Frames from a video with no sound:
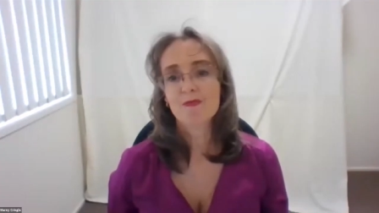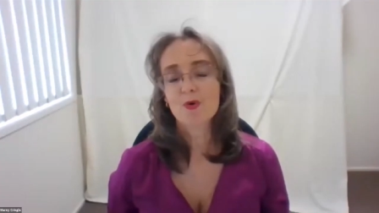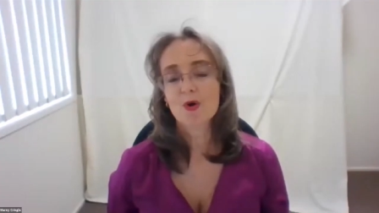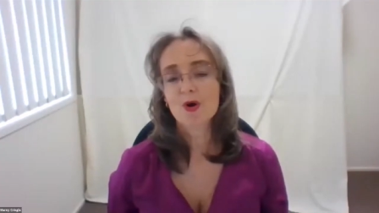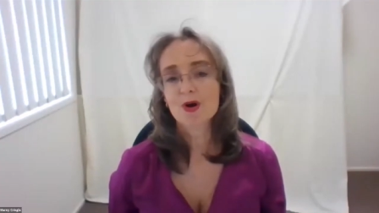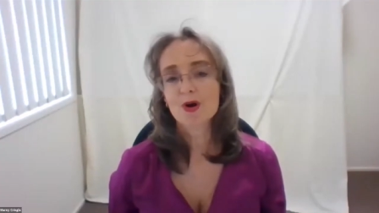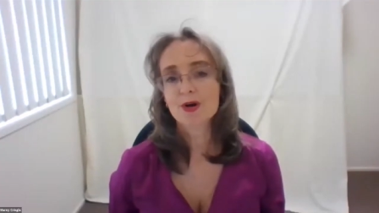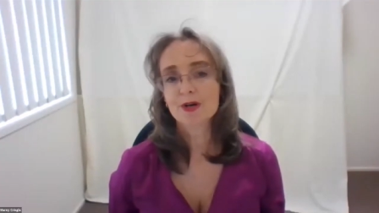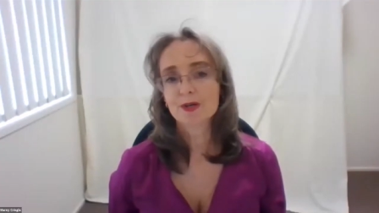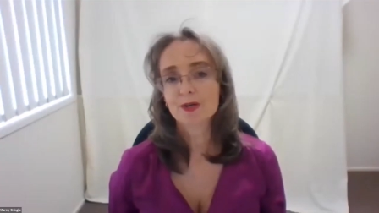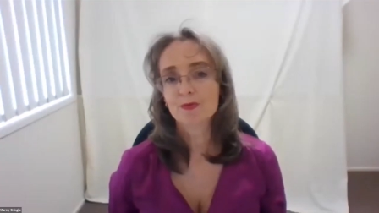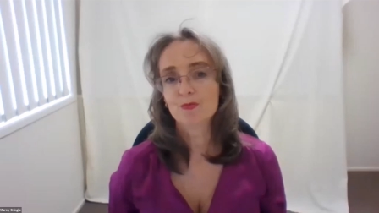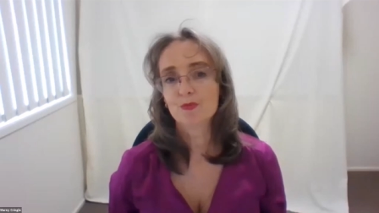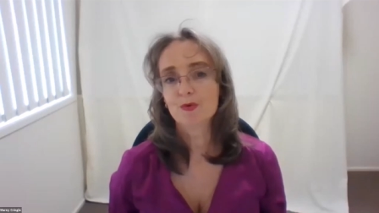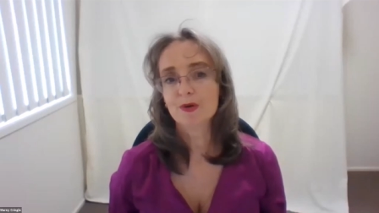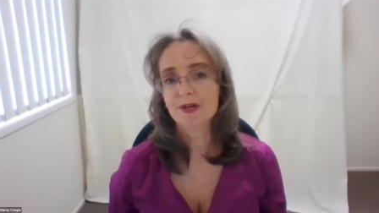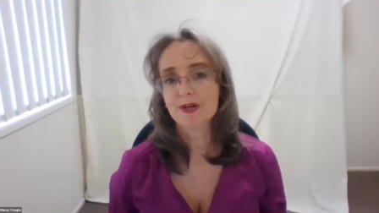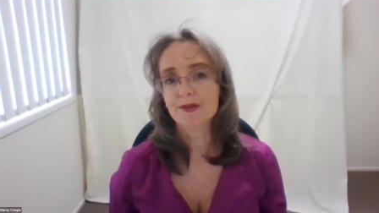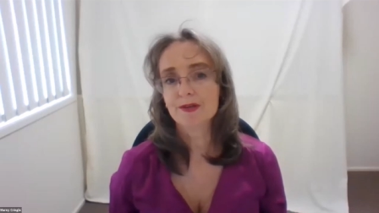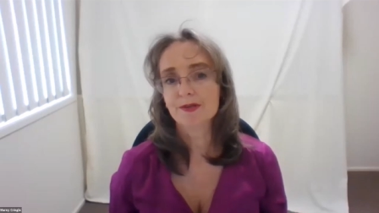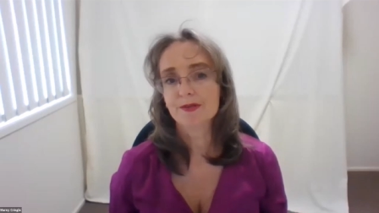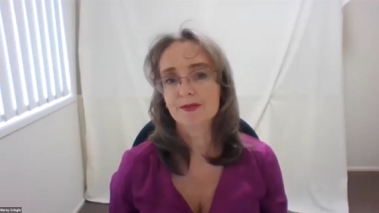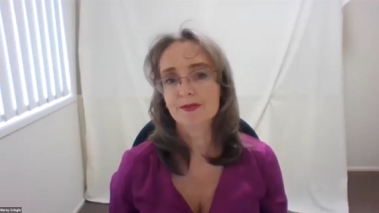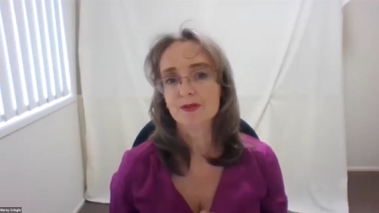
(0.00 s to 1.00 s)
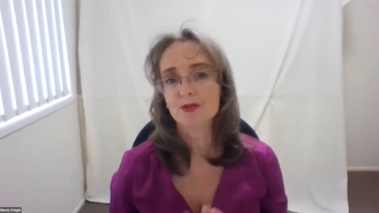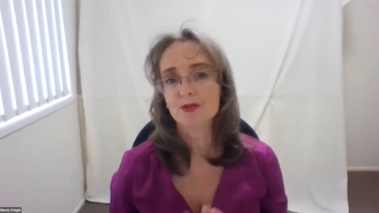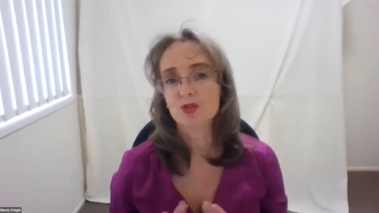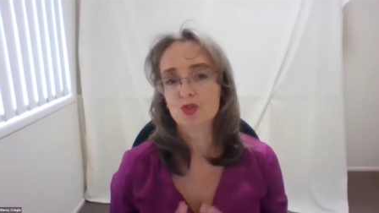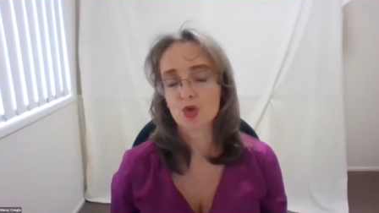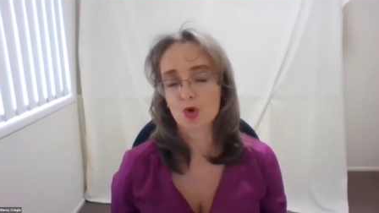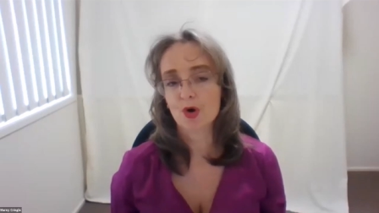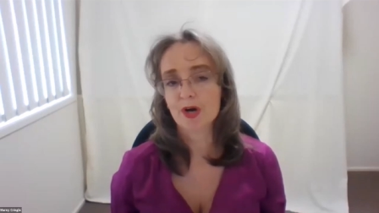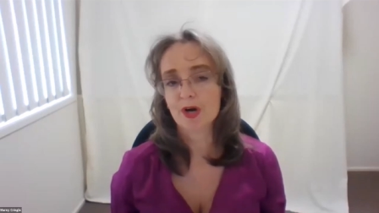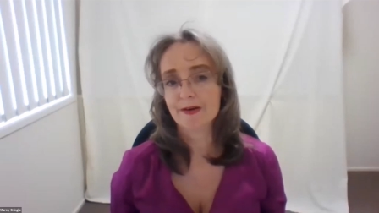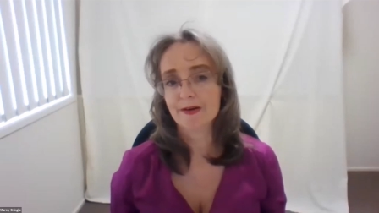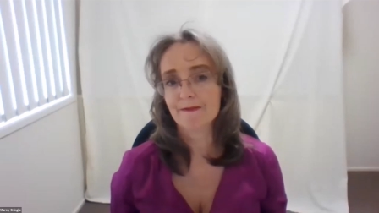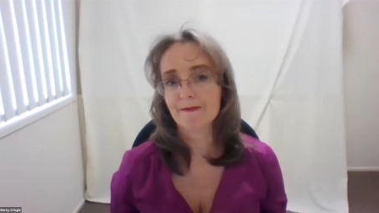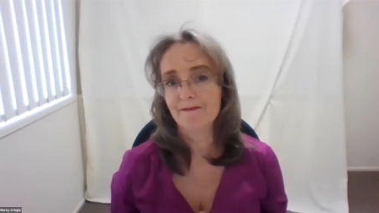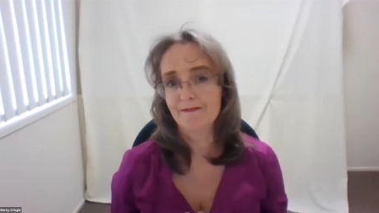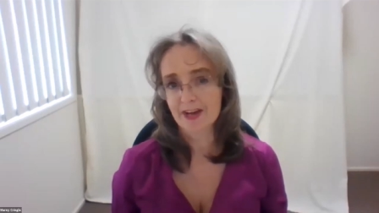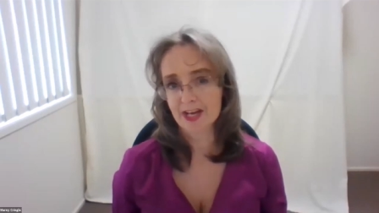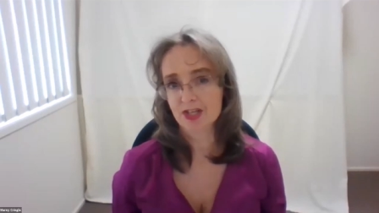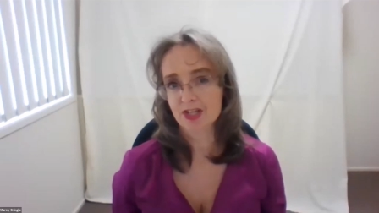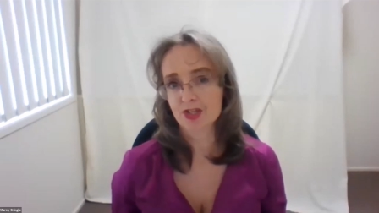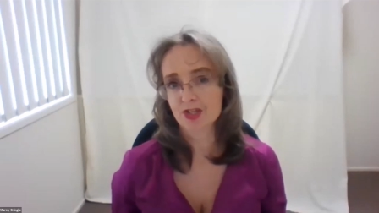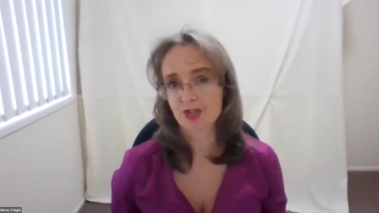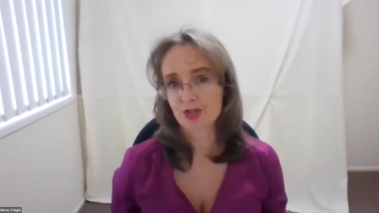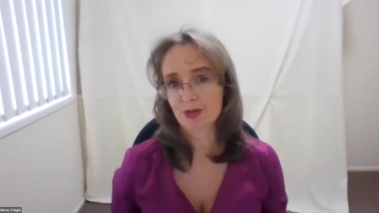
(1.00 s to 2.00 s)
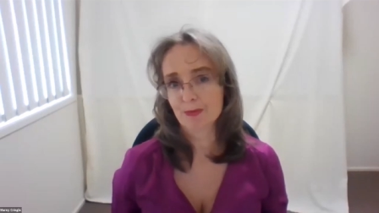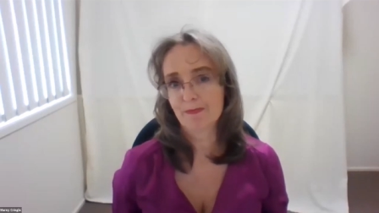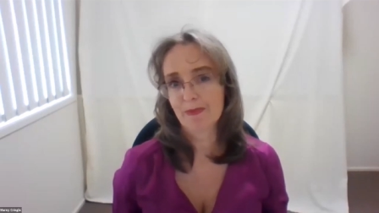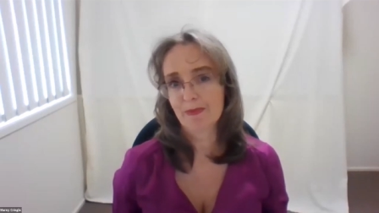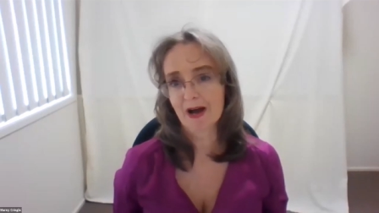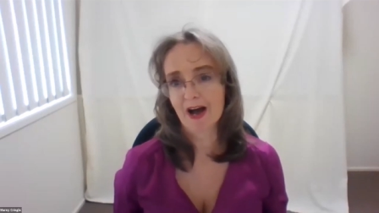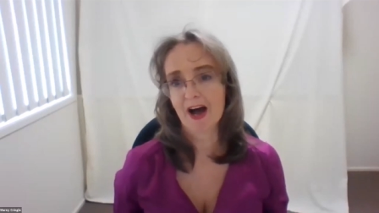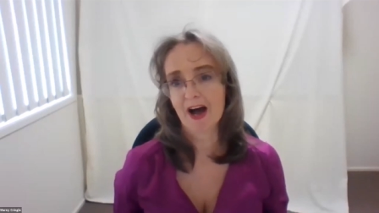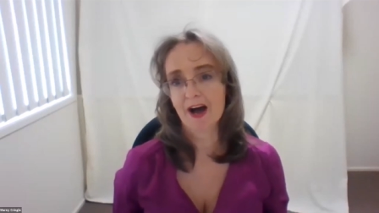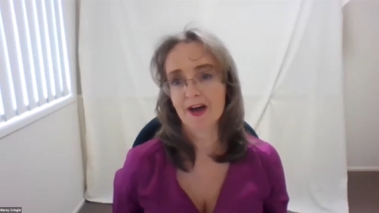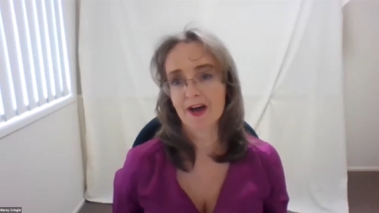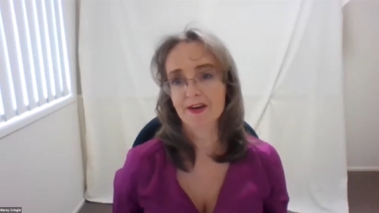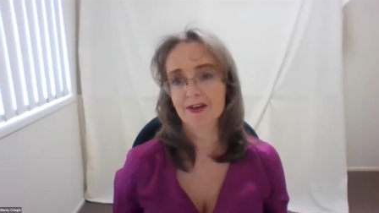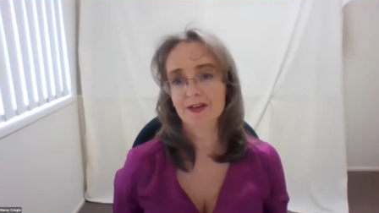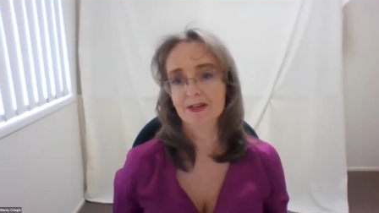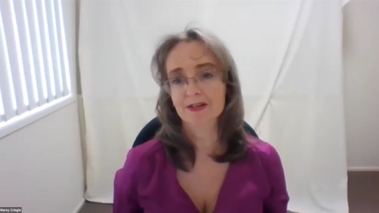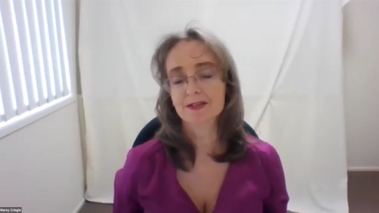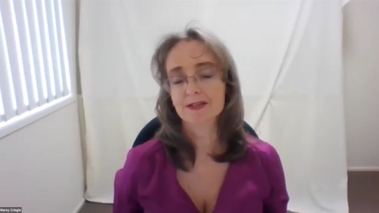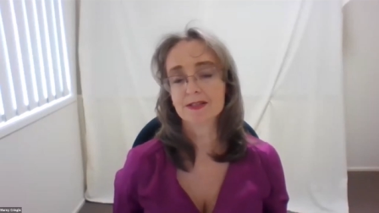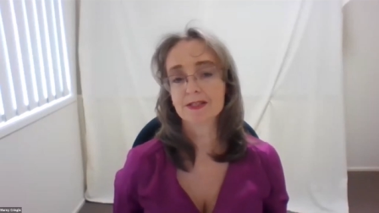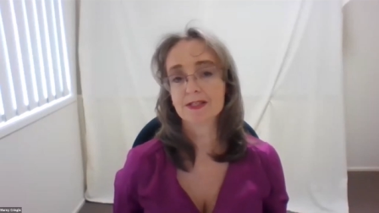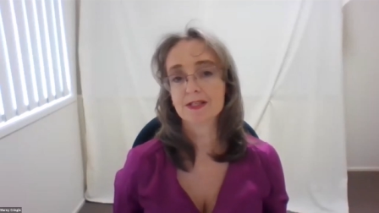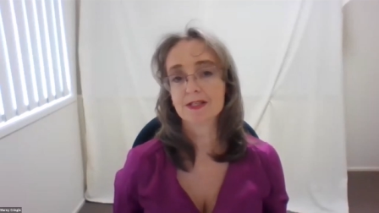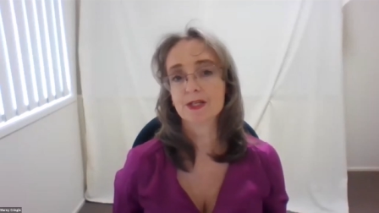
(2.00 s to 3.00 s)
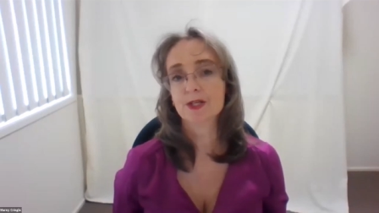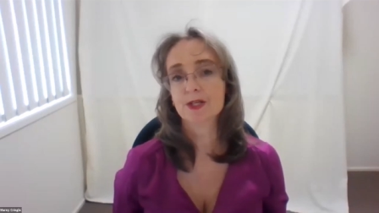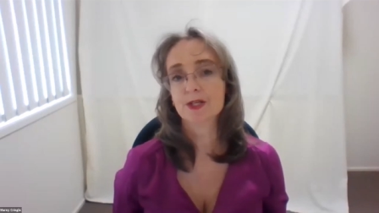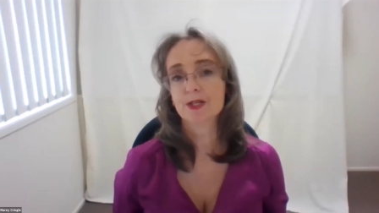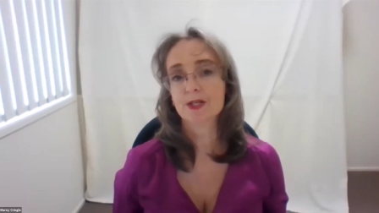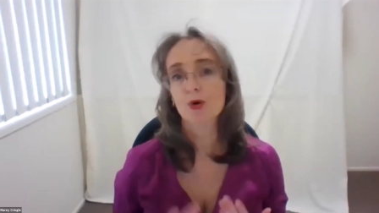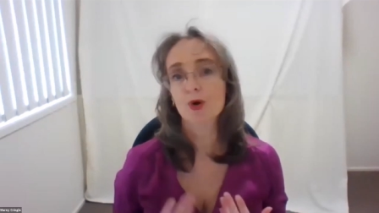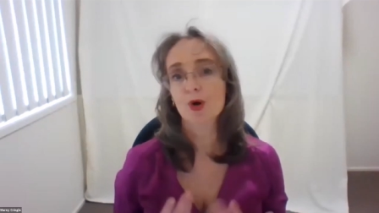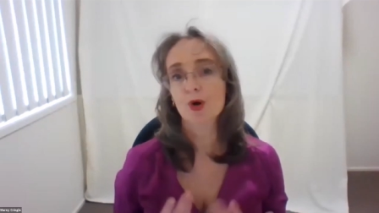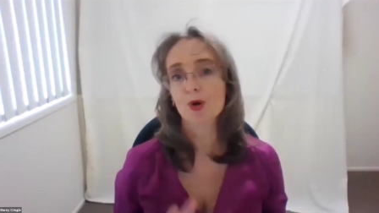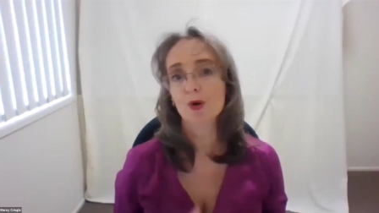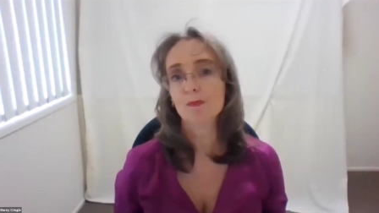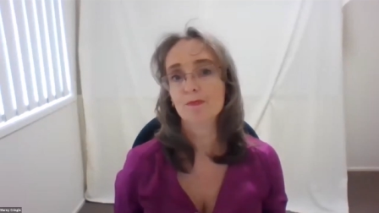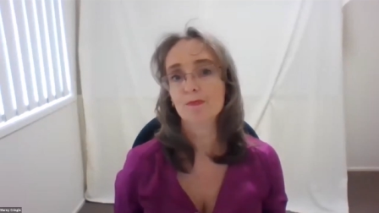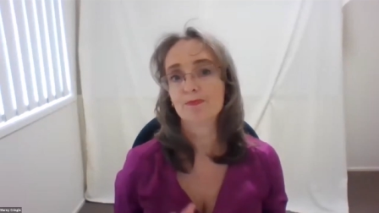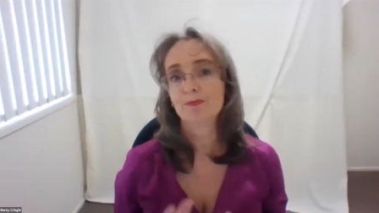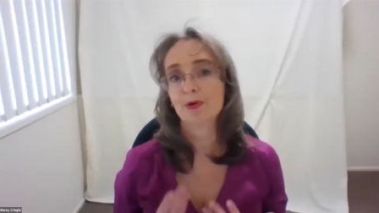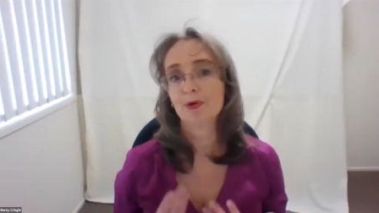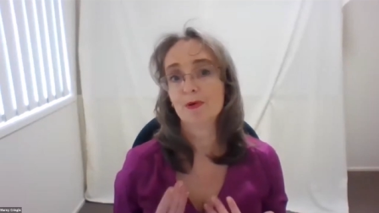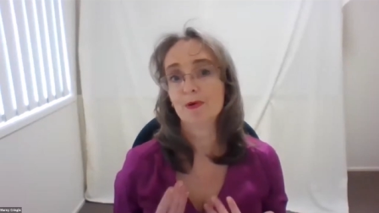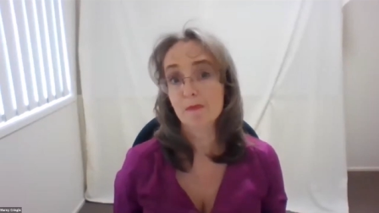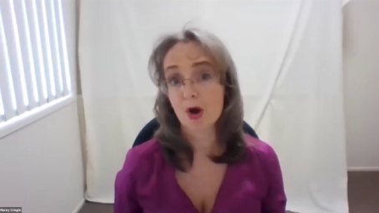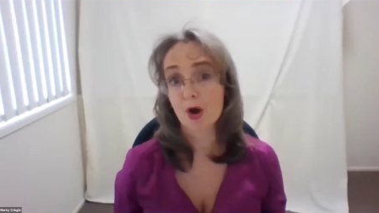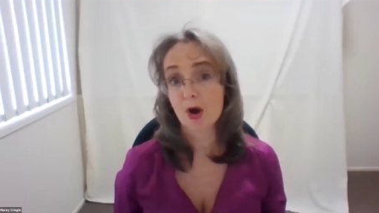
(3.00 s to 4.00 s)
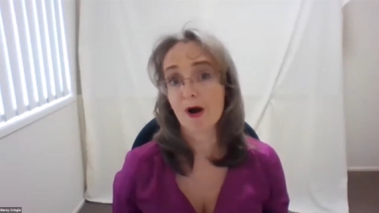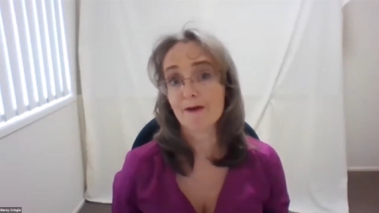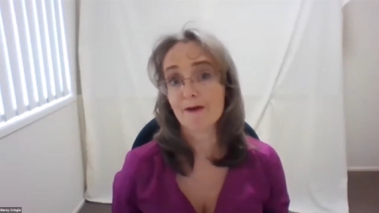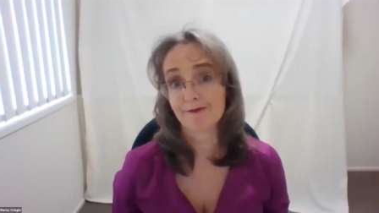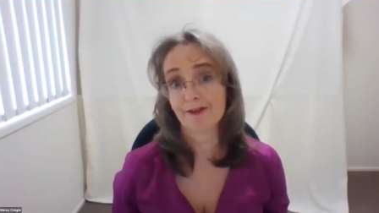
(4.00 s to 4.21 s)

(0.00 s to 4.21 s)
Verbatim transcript: work with joint venture partners who help promote my